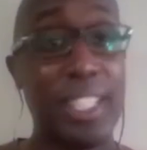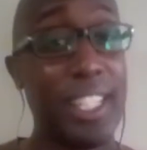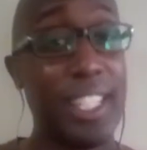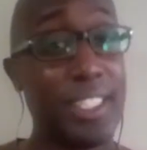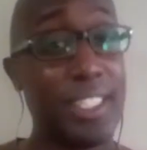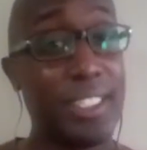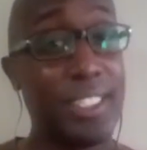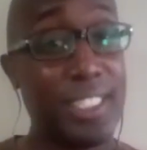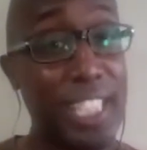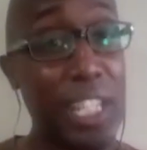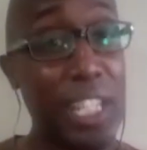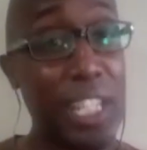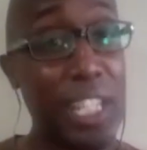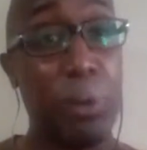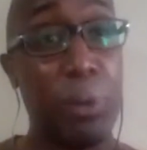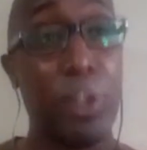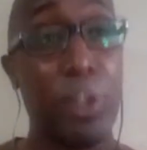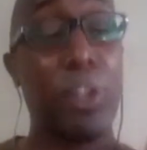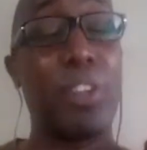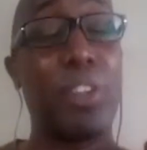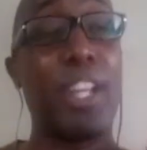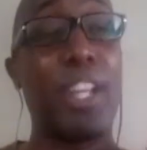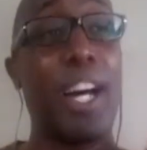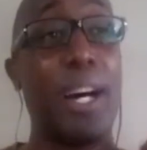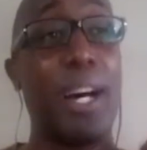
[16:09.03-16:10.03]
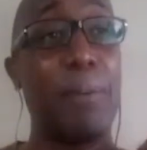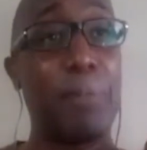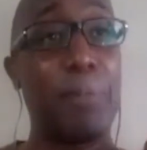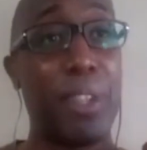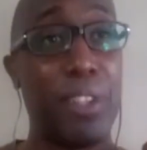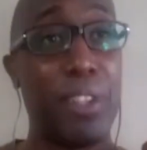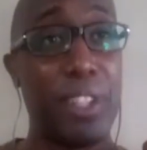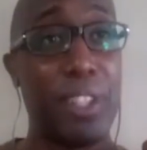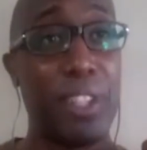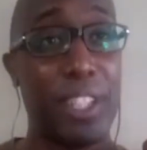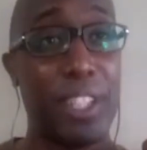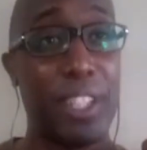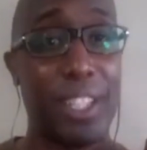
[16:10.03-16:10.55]
And SeaWorld, I'm
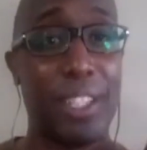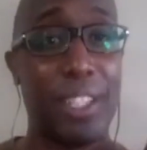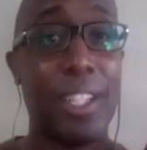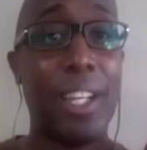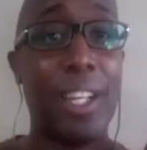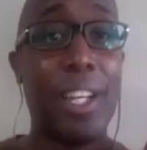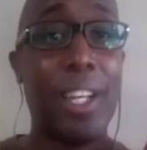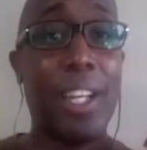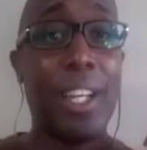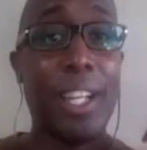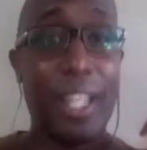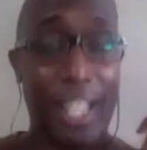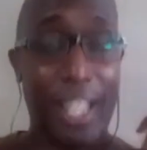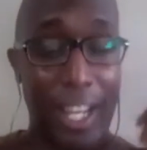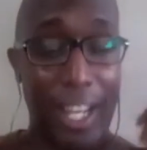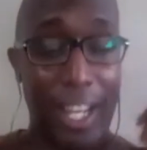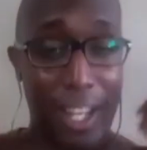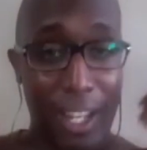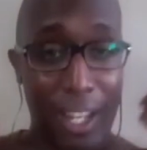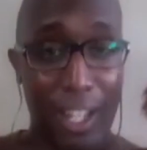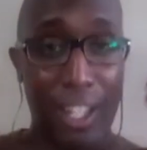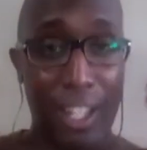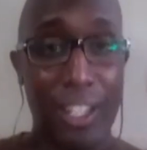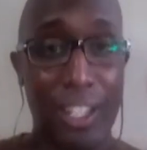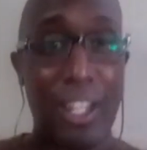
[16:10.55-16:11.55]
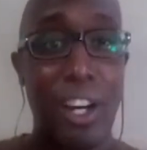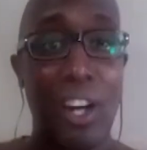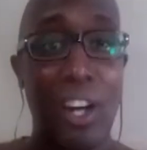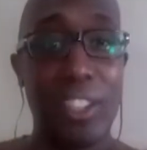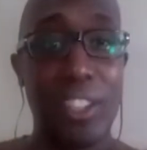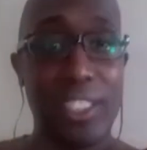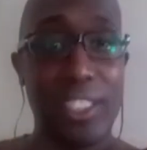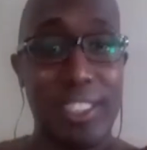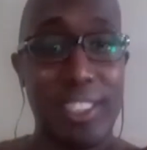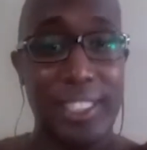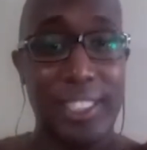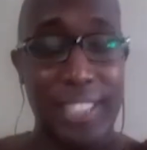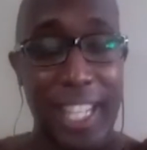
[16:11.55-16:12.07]
learning
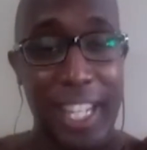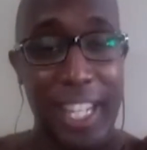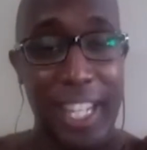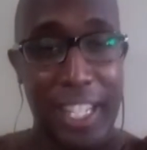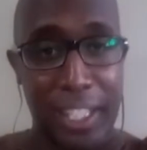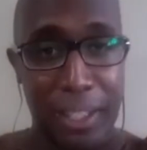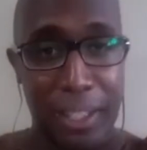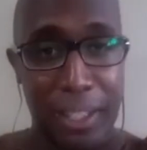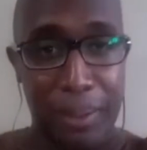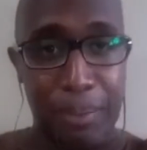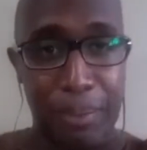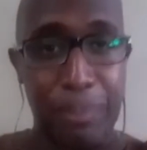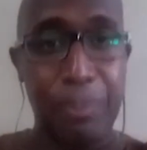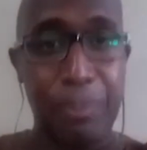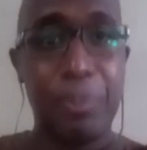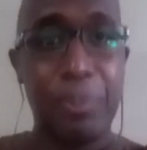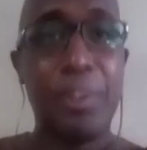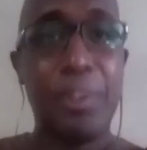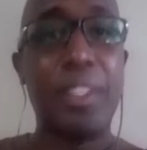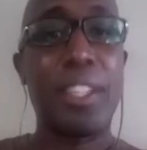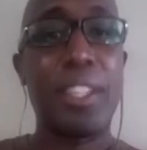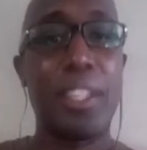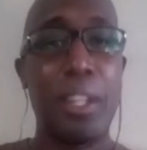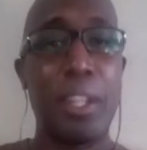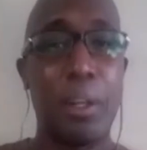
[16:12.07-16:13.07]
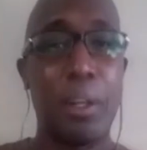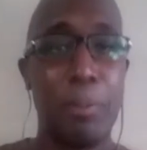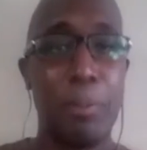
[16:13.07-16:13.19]
stadium, you know,